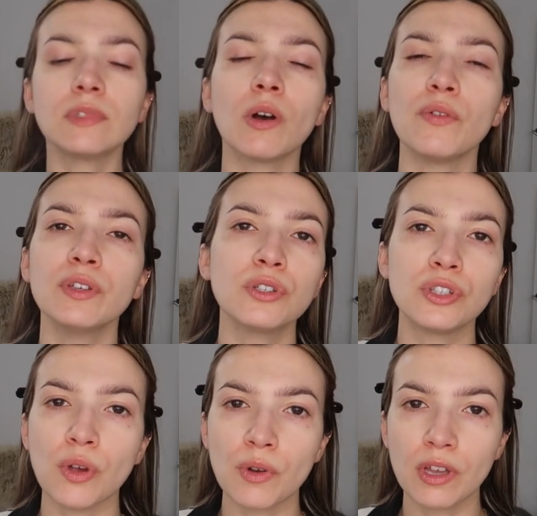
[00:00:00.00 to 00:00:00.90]
Oh, it feels
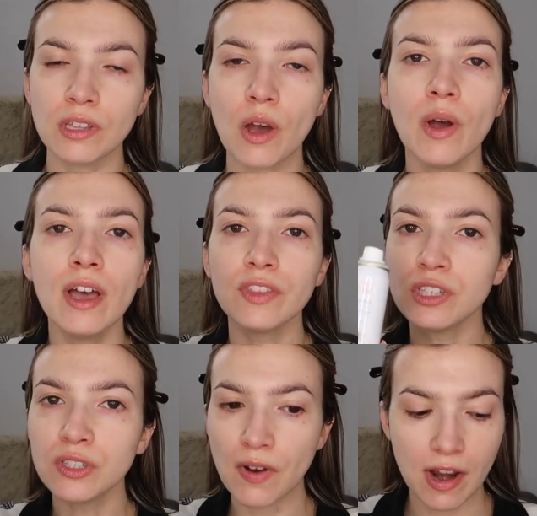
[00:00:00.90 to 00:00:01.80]
so good though.
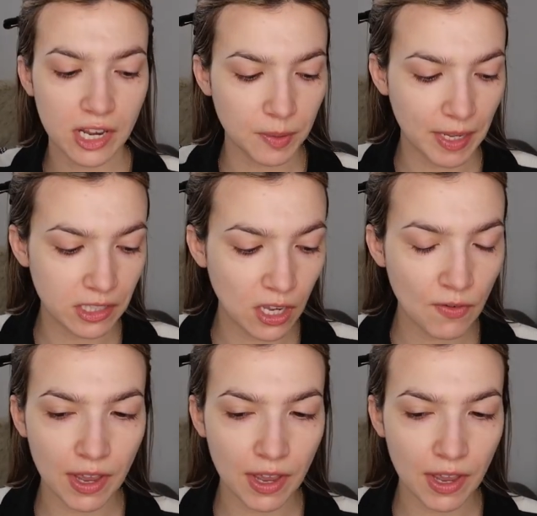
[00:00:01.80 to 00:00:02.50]
This is very expensive.